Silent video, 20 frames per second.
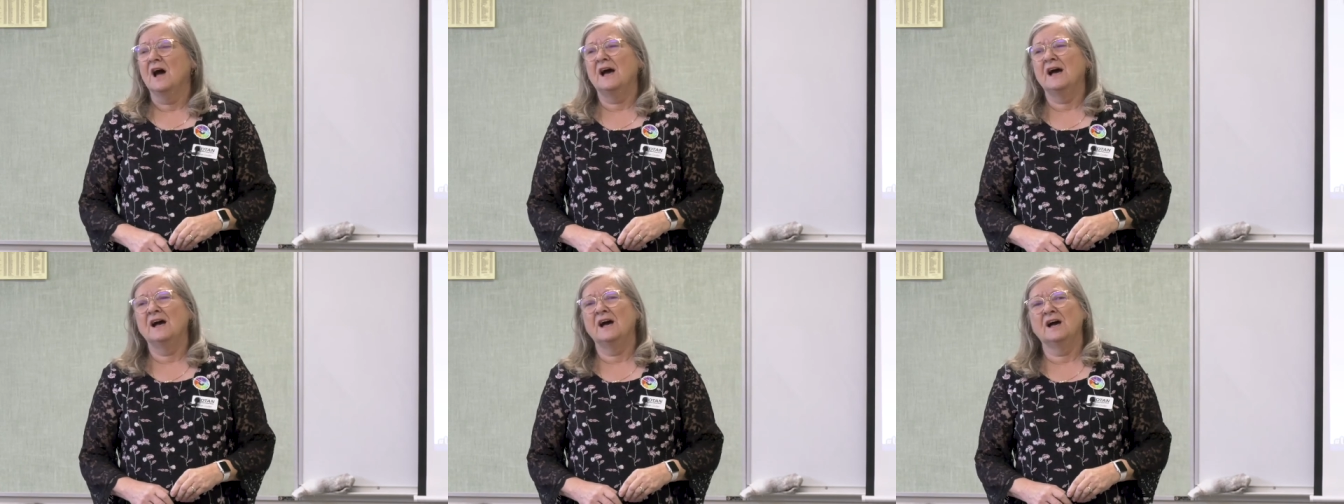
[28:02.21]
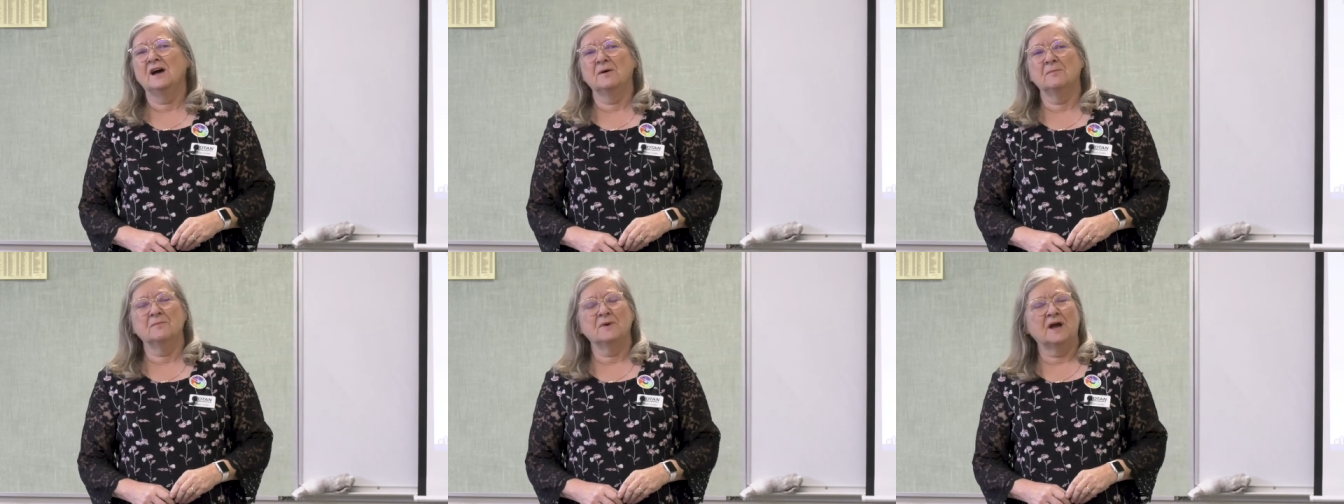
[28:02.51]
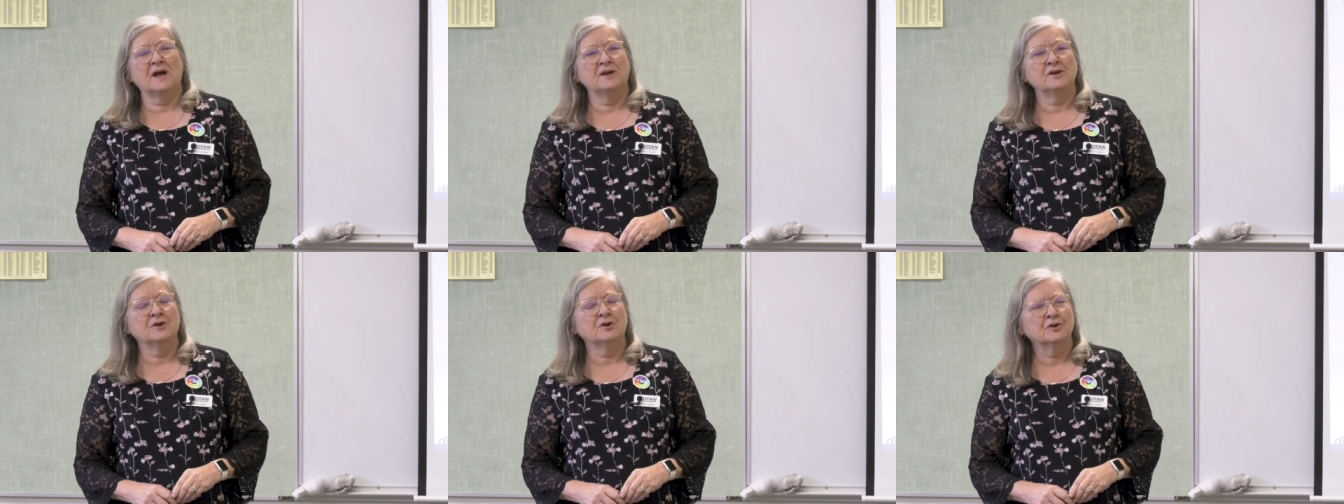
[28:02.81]
Um,
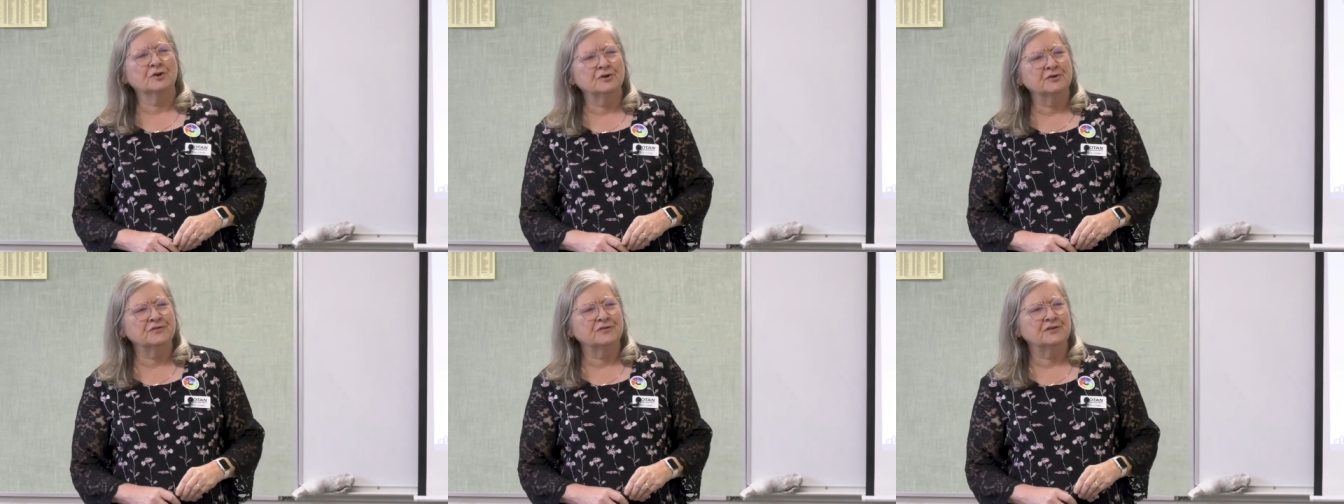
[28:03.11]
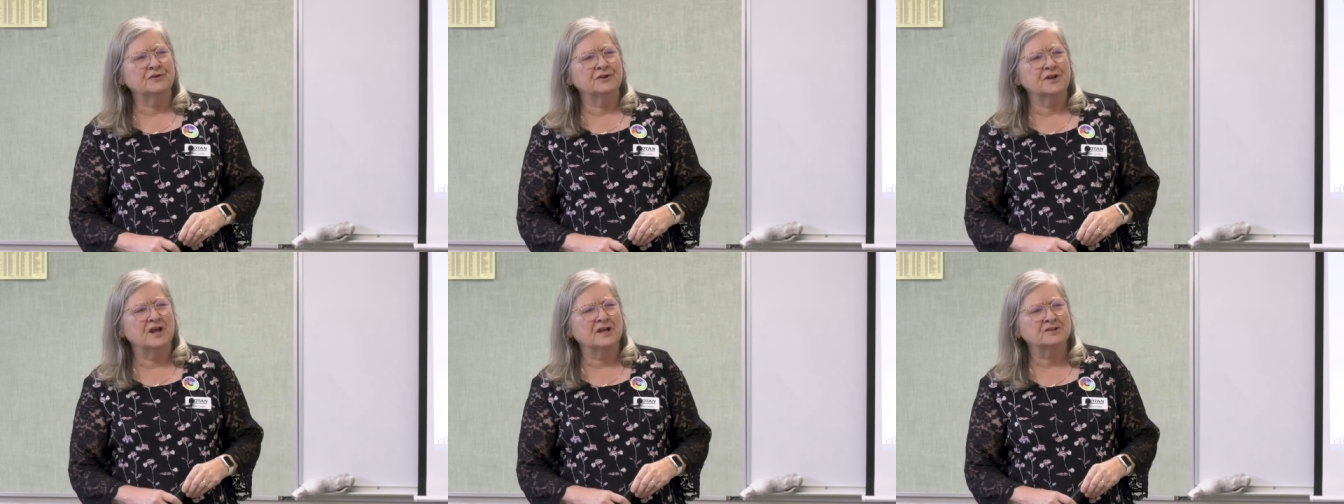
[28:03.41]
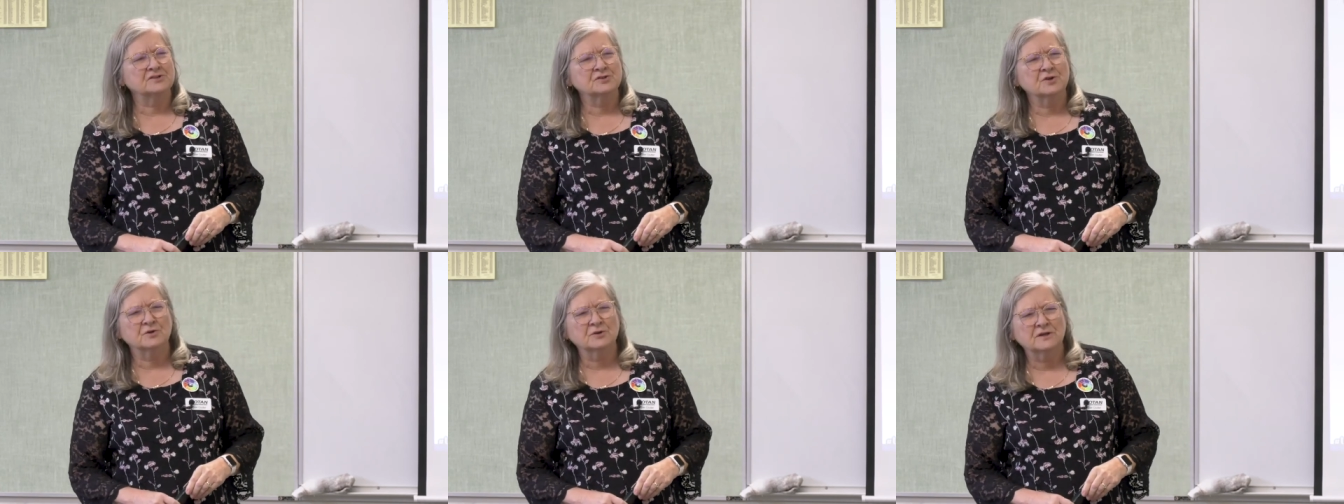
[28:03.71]
I heard they're
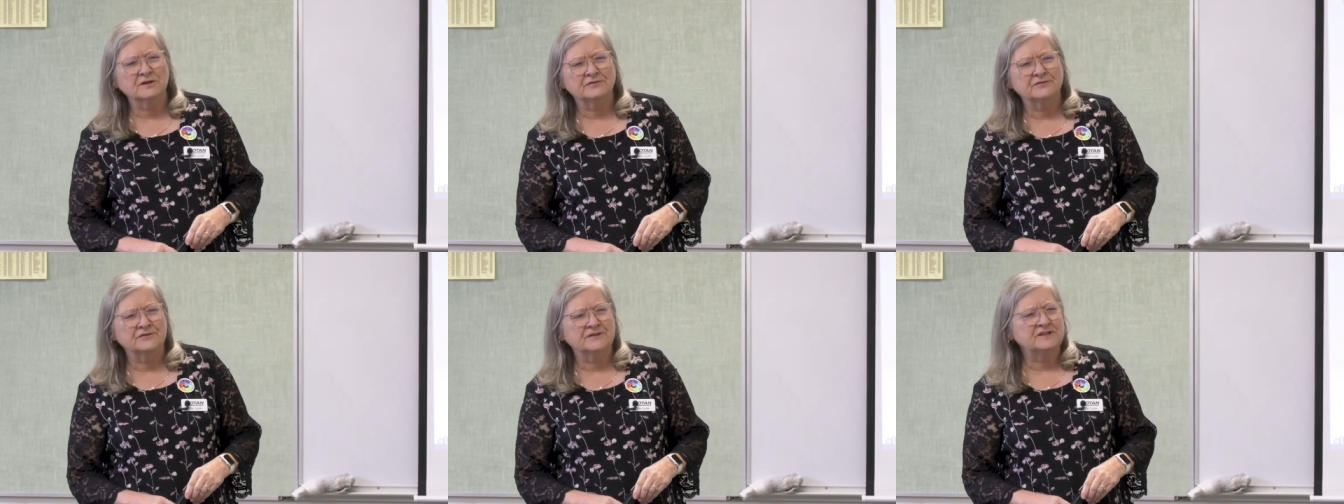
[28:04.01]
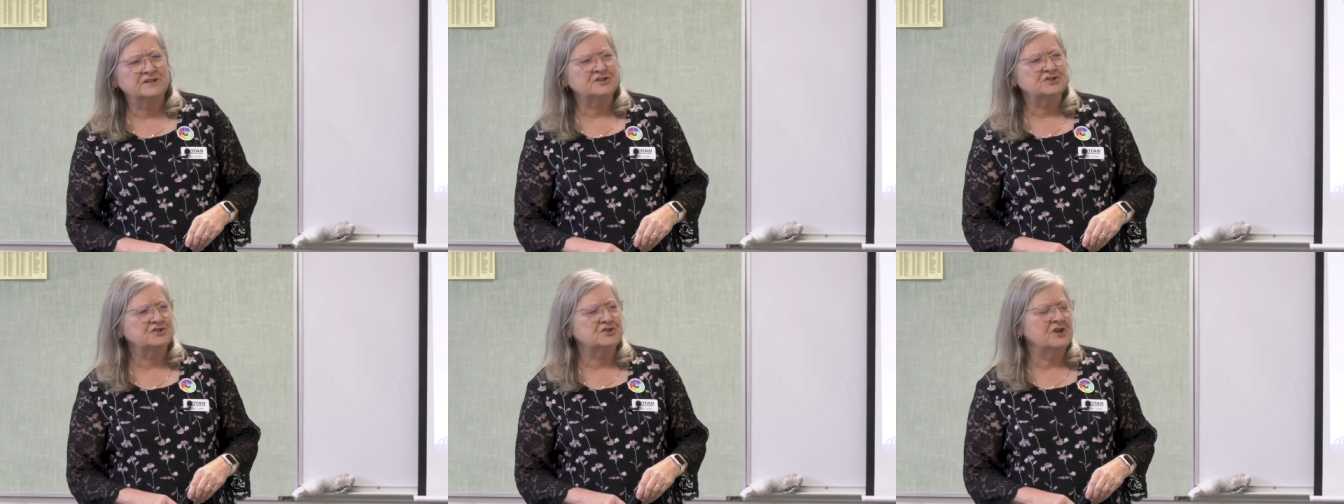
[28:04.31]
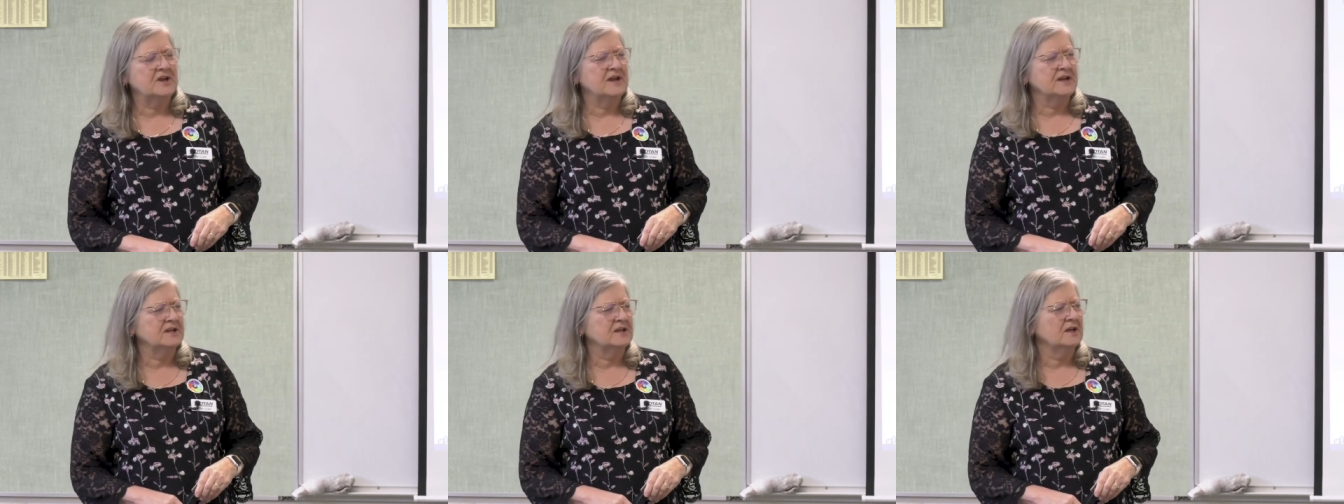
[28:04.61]
not totally finished
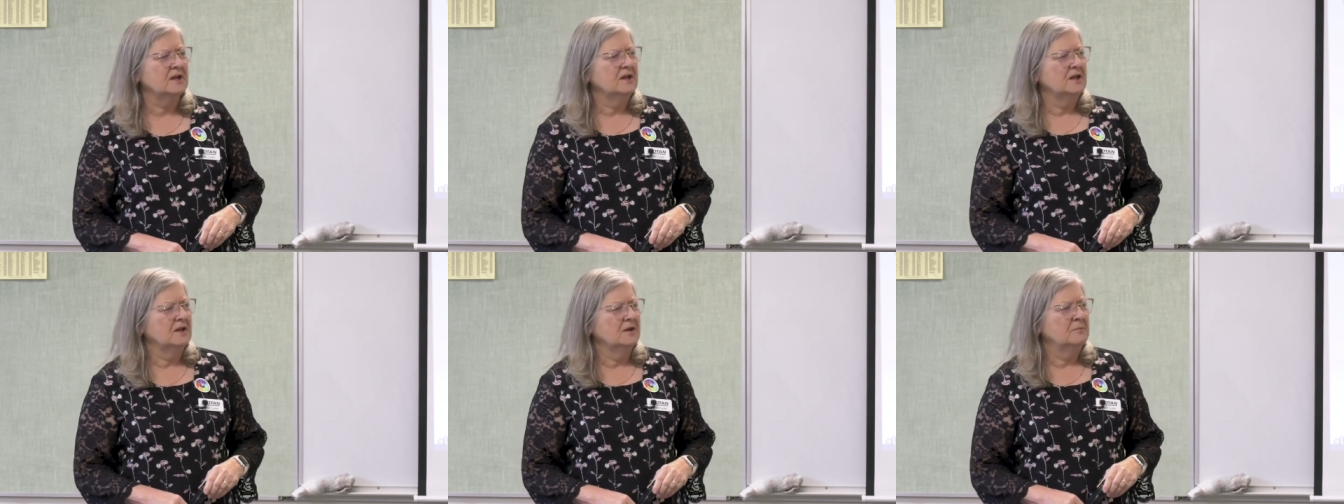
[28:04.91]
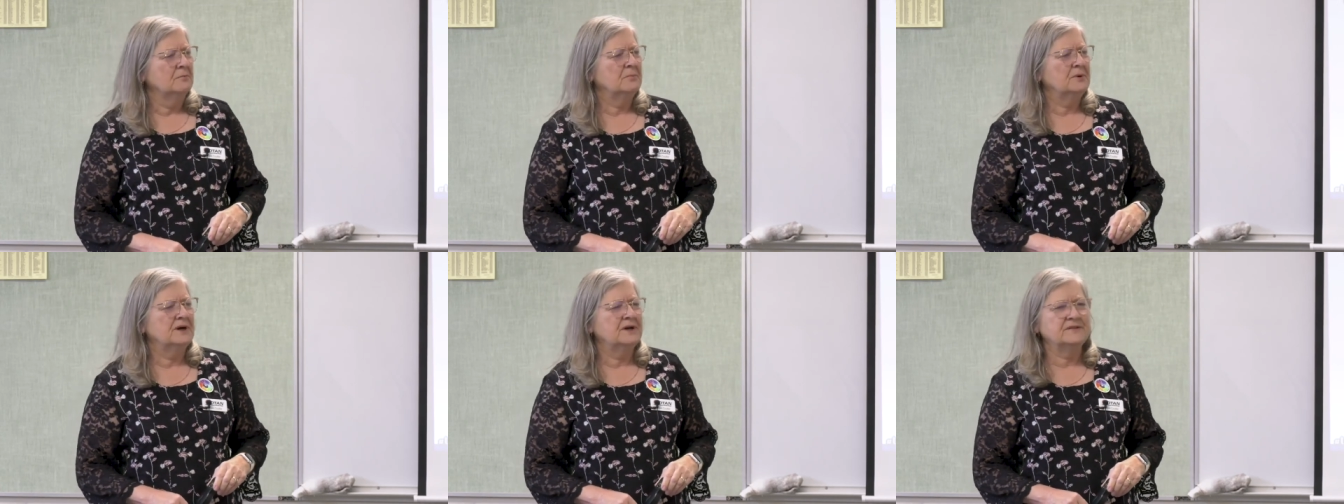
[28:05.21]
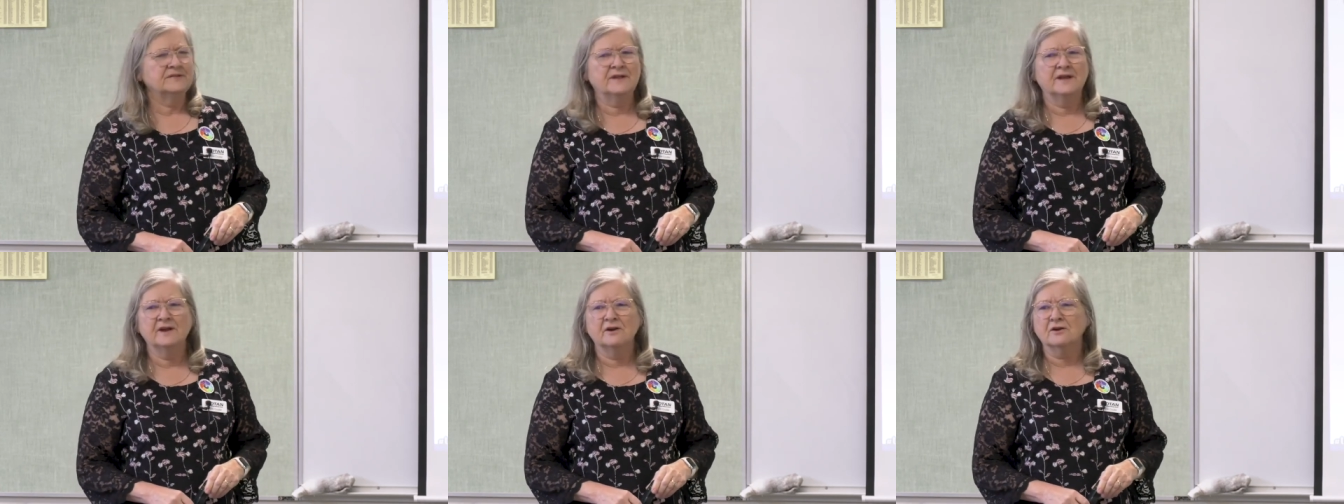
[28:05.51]
yet,
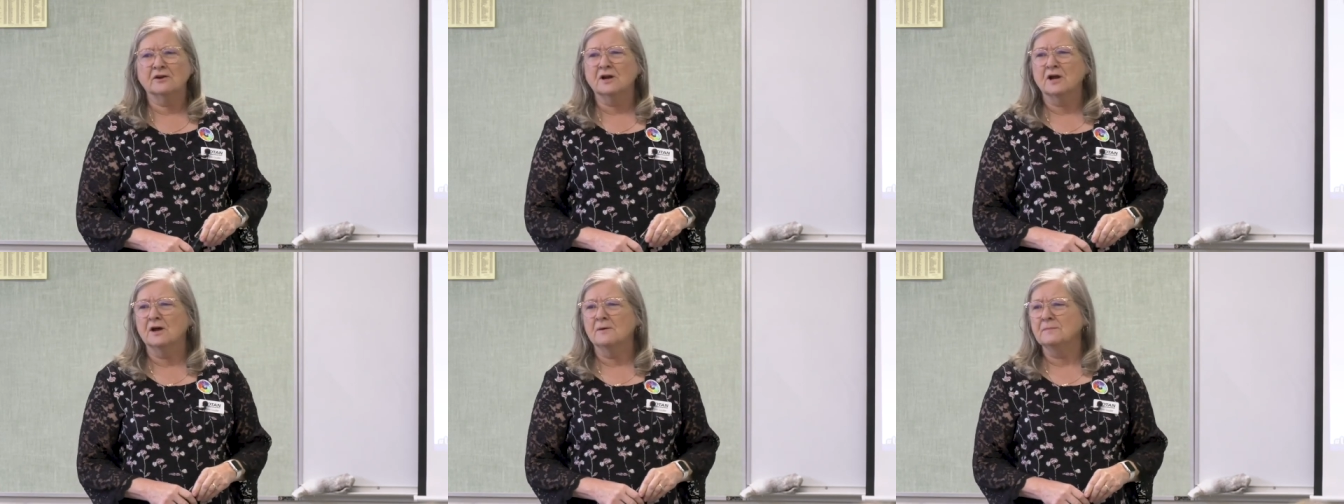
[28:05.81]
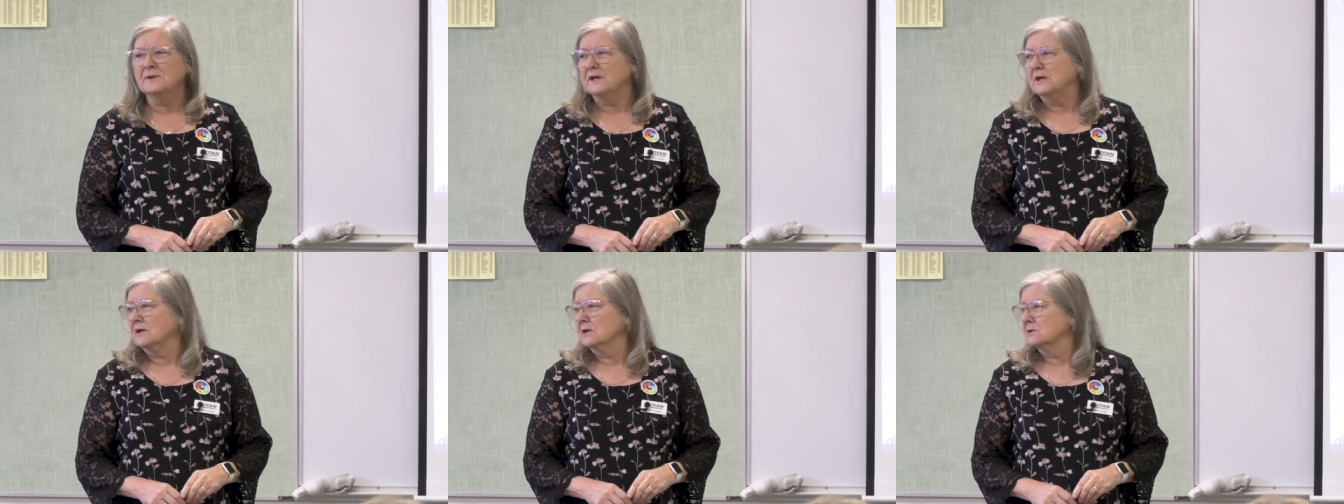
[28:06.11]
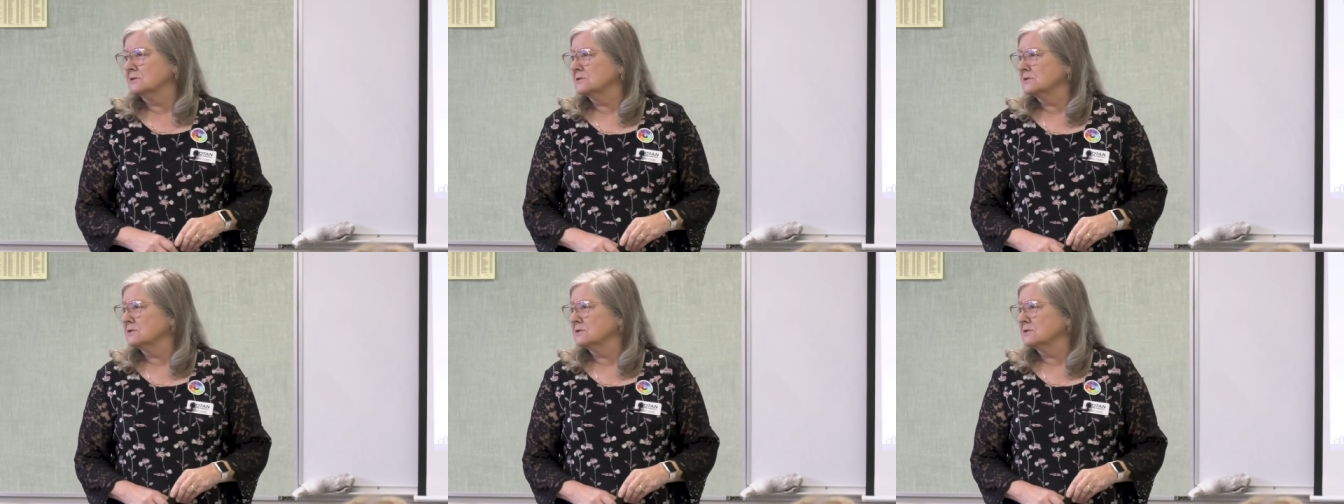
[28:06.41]
but they are coming.